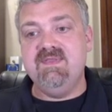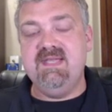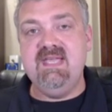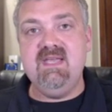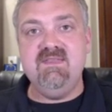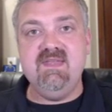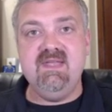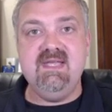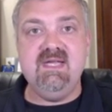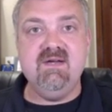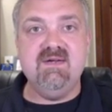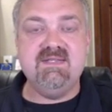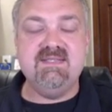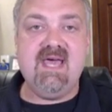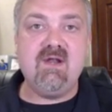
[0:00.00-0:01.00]
but the key thing
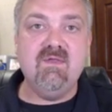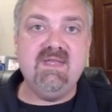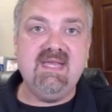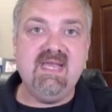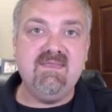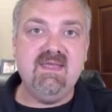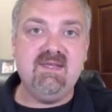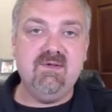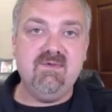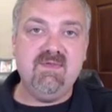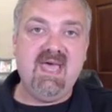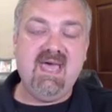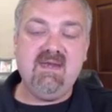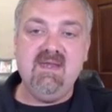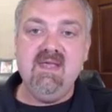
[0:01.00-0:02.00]
here is not only can they
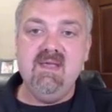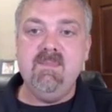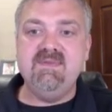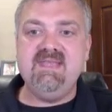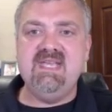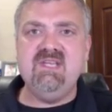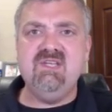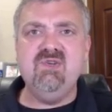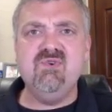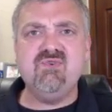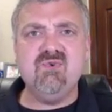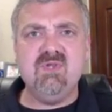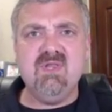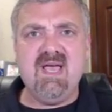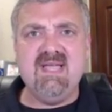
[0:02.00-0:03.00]
do that, but they
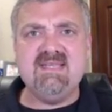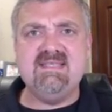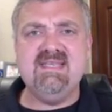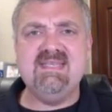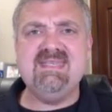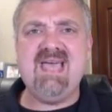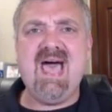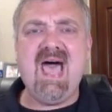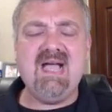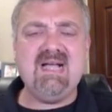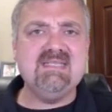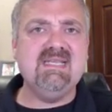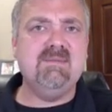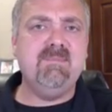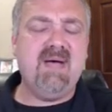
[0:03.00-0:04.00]
neutralize the
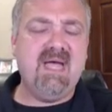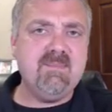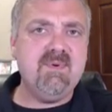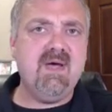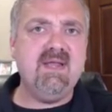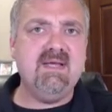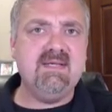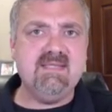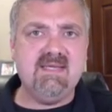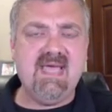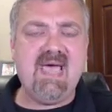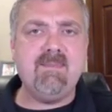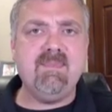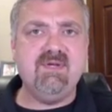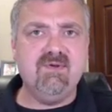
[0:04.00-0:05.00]
toxic
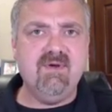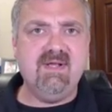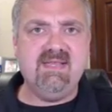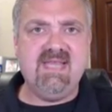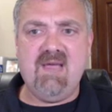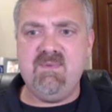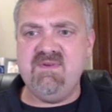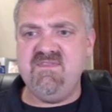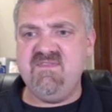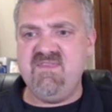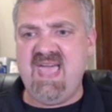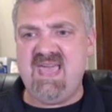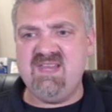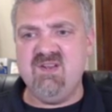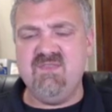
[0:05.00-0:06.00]
byproducts that happen during that. When
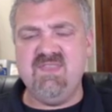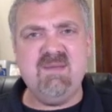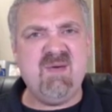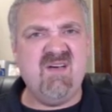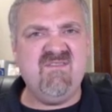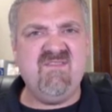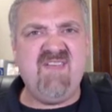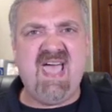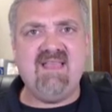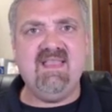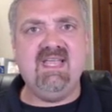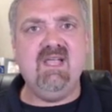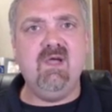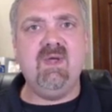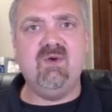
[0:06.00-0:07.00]
fat, you know, think about
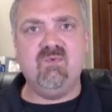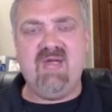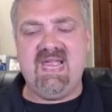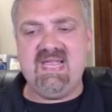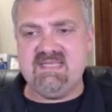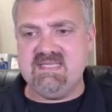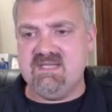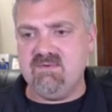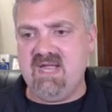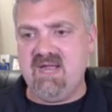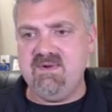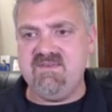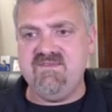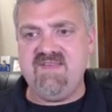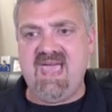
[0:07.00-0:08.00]
fat like going
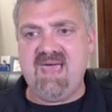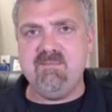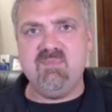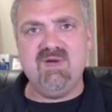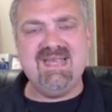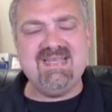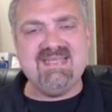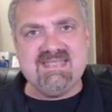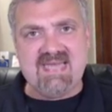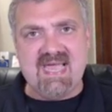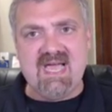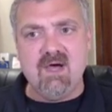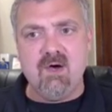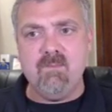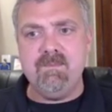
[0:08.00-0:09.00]
rancid, right? When fat
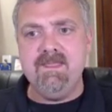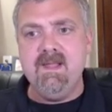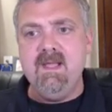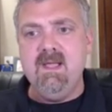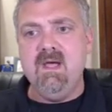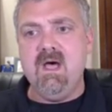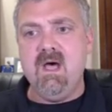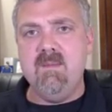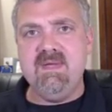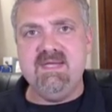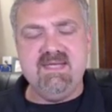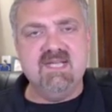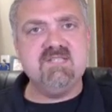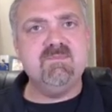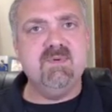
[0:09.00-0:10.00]
breaks down,
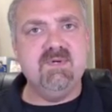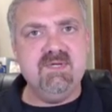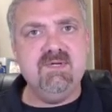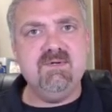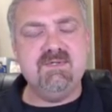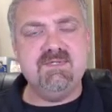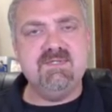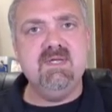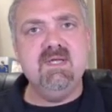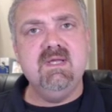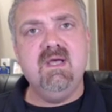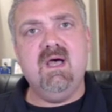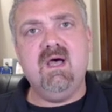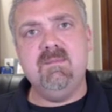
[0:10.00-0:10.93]
it does produce